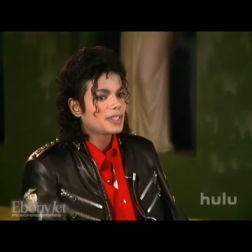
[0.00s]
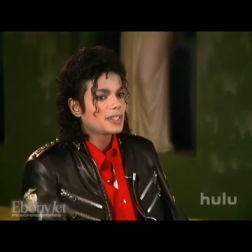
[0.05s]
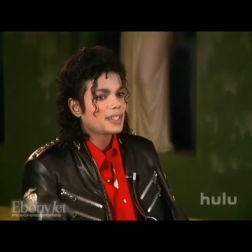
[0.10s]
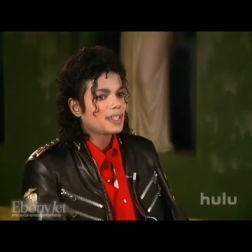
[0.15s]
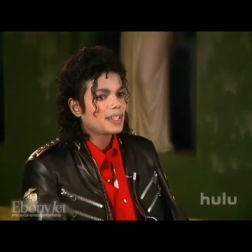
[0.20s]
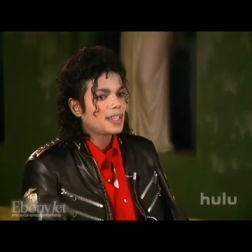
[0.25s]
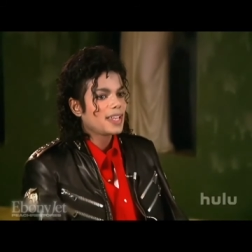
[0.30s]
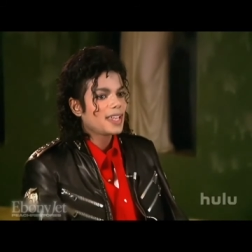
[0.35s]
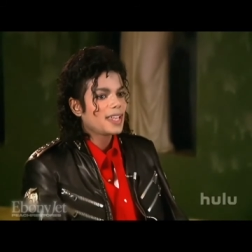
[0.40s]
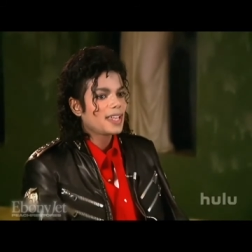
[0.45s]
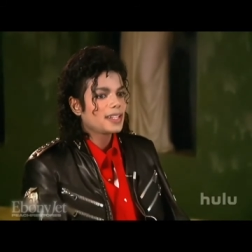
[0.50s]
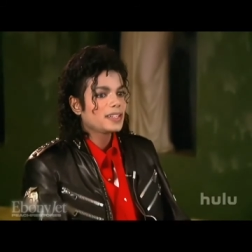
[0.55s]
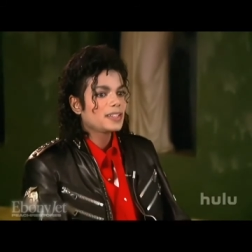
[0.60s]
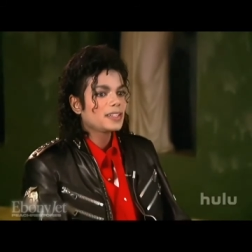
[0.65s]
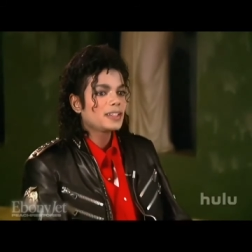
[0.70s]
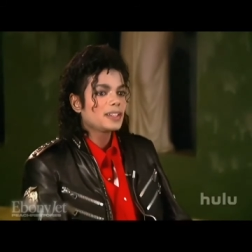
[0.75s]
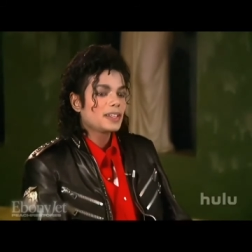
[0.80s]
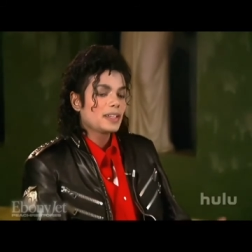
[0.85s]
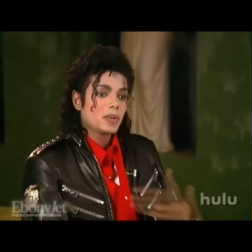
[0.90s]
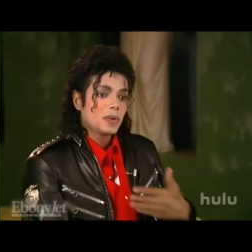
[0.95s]
And
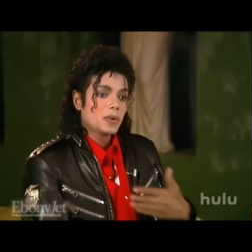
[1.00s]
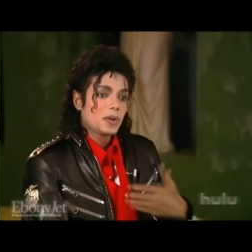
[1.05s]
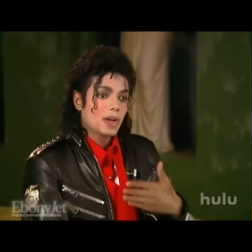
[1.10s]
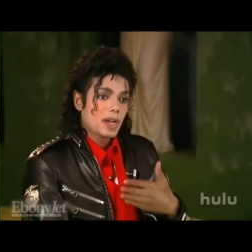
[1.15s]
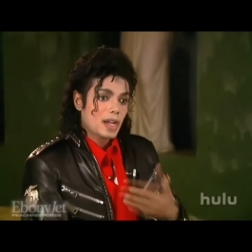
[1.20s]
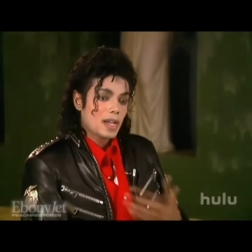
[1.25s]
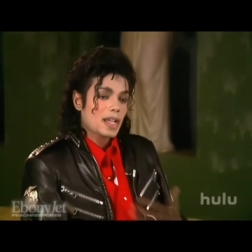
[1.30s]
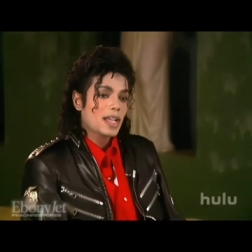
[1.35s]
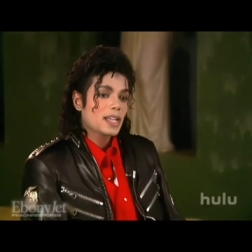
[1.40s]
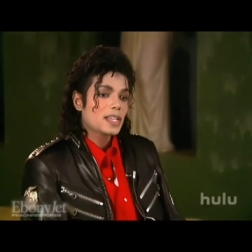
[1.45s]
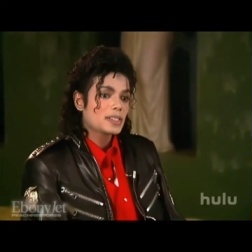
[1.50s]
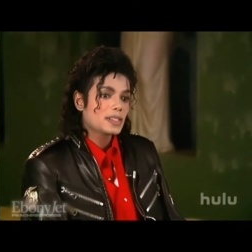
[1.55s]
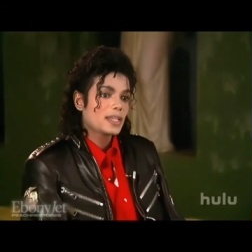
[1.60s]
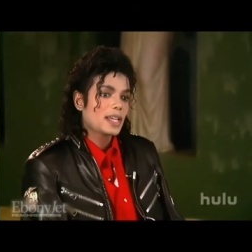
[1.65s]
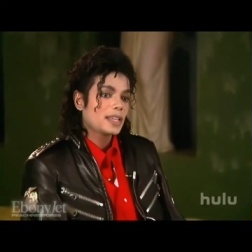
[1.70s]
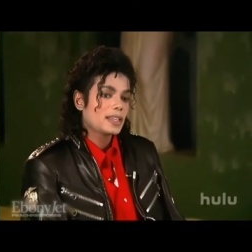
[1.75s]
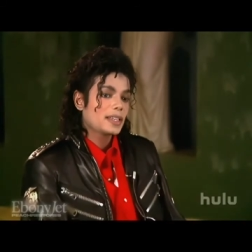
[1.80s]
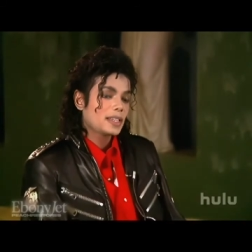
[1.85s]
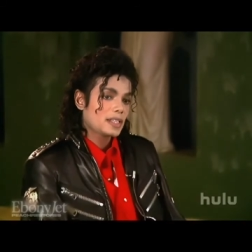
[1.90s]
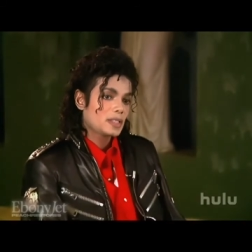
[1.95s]
actually, I think
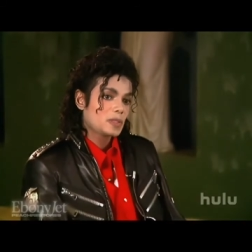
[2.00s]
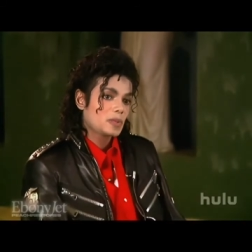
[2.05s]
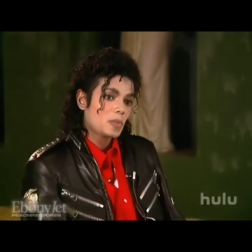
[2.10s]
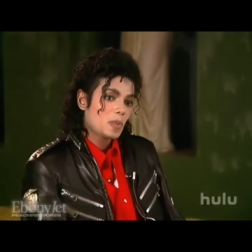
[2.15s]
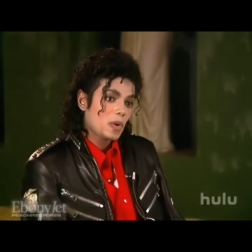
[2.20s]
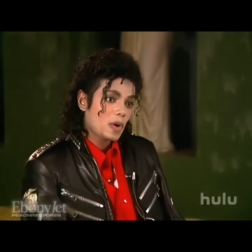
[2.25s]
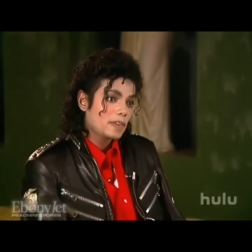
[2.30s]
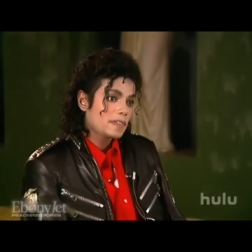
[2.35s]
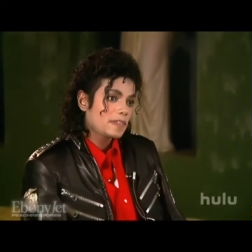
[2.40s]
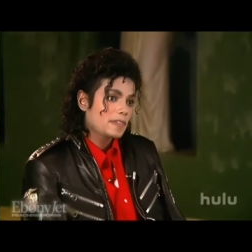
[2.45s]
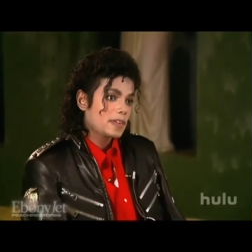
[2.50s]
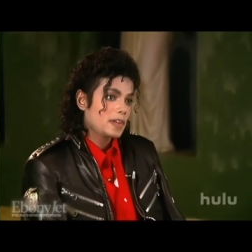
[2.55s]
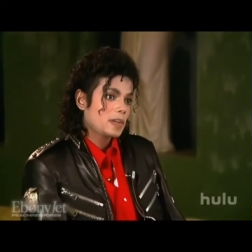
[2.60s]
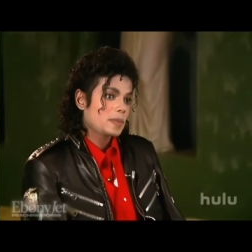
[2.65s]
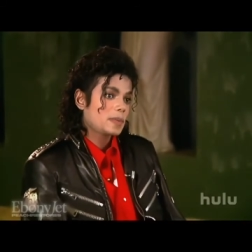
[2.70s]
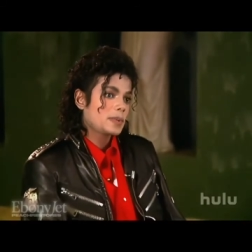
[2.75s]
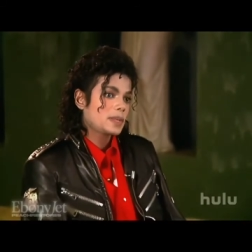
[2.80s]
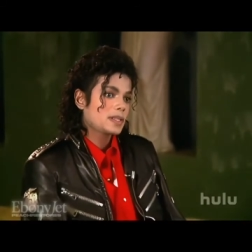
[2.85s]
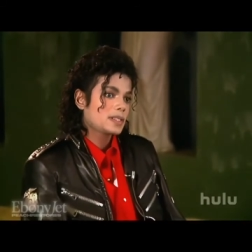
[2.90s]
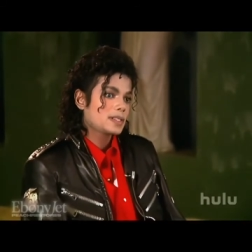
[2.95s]
it's more fair
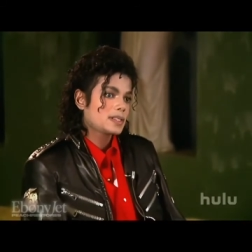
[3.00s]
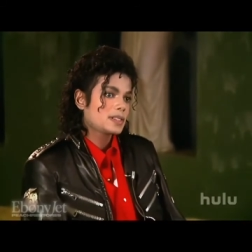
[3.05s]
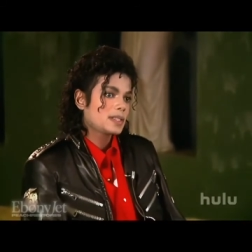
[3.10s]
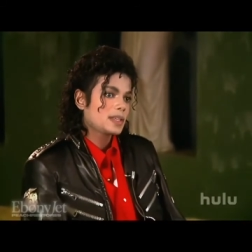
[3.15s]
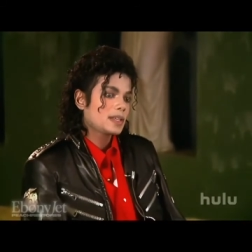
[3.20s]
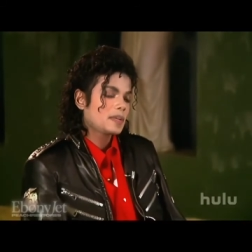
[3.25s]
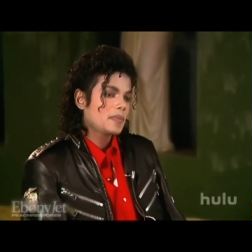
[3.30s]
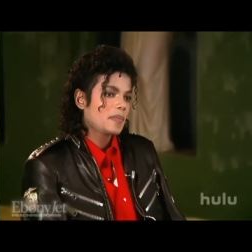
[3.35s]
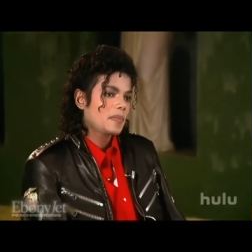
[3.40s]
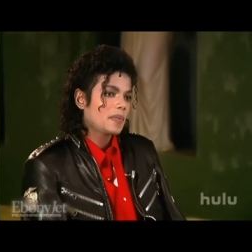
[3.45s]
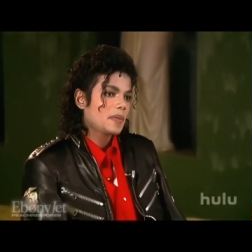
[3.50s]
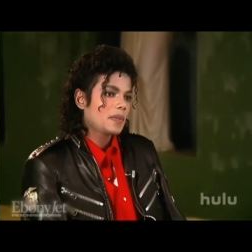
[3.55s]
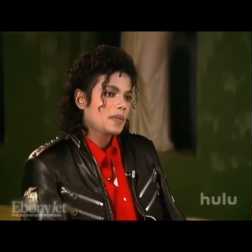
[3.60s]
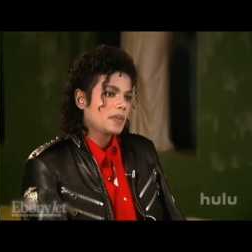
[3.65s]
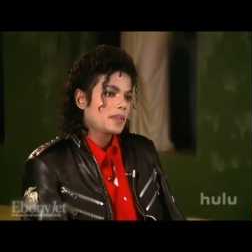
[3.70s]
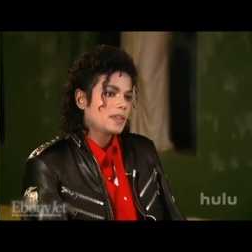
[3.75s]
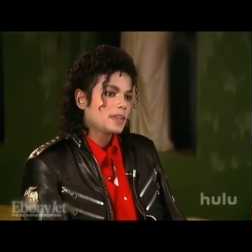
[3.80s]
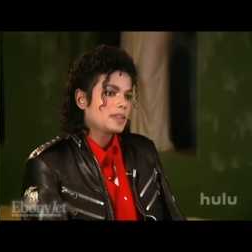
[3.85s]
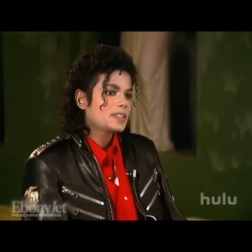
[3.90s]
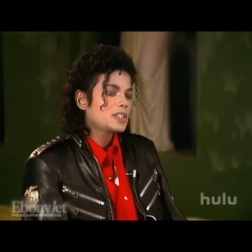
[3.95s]
because um, the
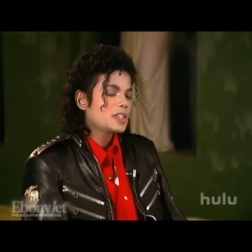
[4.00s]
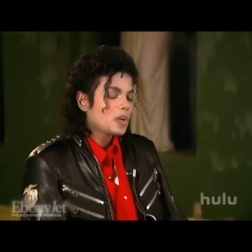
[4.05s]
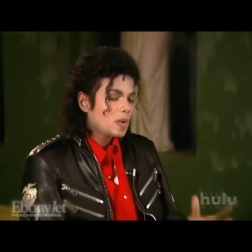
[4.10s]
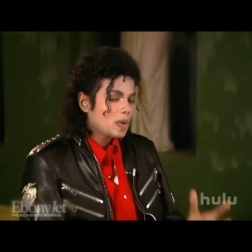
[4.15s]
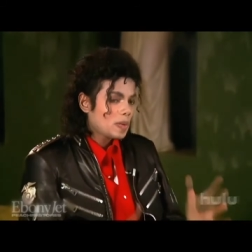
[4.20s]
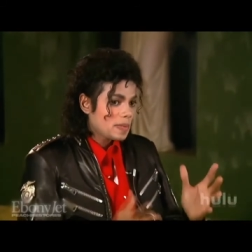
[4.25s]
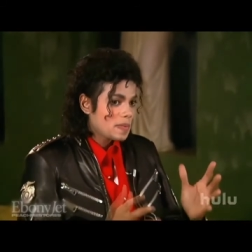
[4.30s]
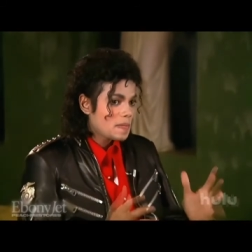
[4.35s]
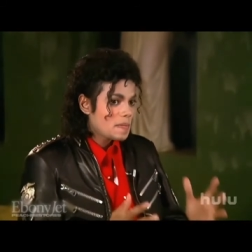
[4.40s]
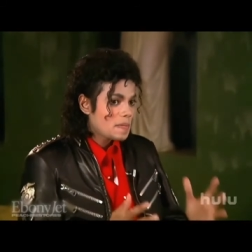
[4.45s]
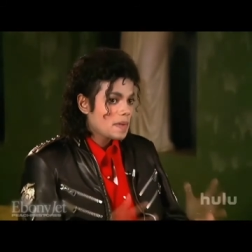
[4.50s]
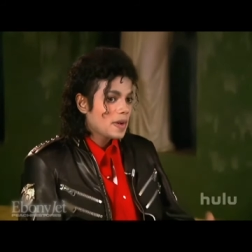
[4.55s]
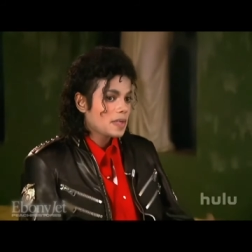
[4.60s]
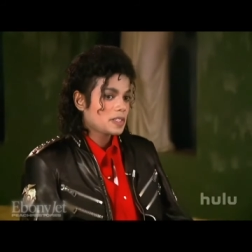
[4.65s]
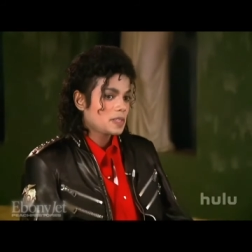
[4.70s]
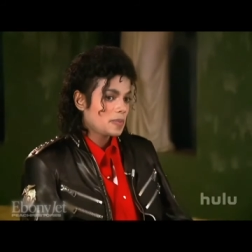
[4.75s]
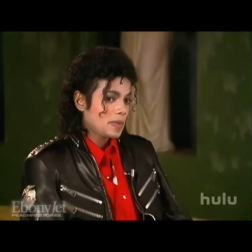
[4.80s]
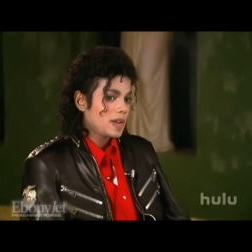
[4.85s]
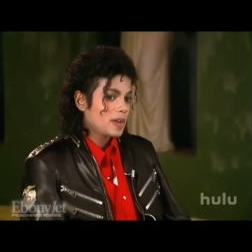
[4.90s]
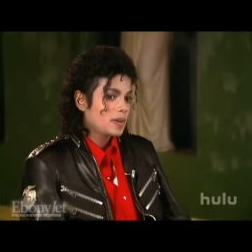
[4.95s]
show would be much
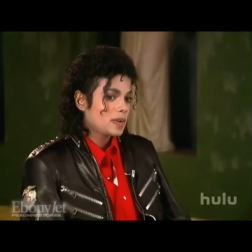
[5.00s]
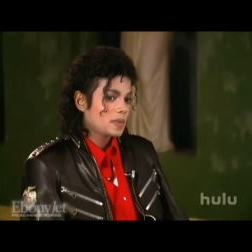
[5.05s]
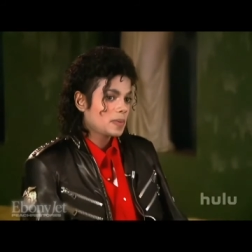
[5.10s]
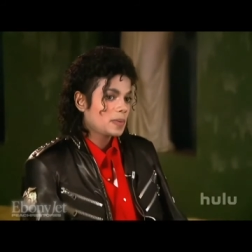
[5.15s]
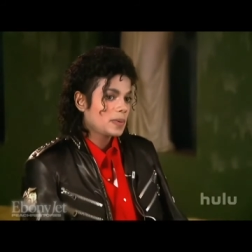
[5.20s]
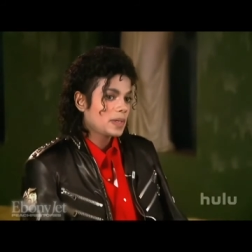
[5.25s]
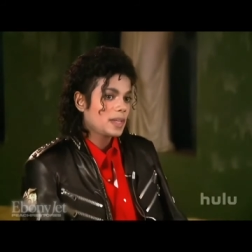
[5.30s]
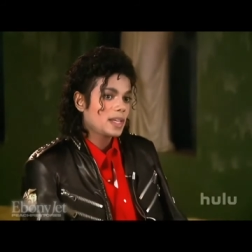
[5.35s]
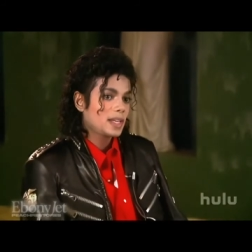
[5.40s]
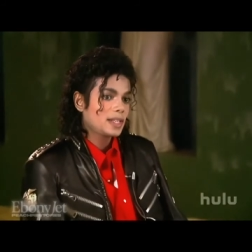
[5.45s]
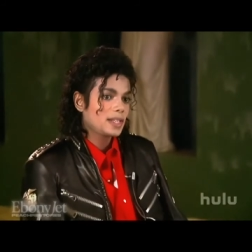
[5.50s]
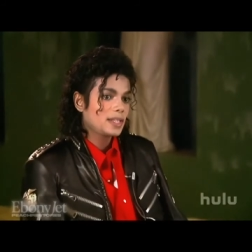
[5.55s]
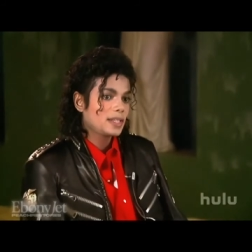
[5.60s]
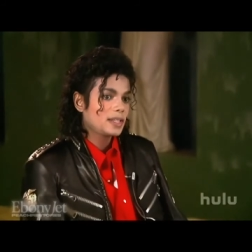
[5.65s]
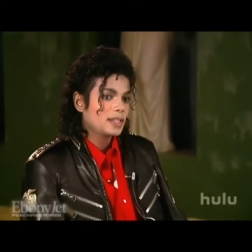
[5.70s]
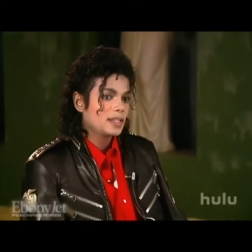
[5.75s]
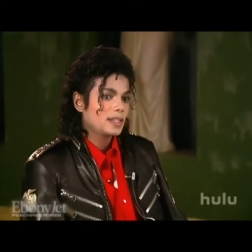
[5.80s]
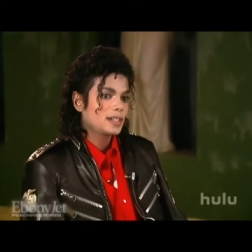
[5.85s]
better when we get here.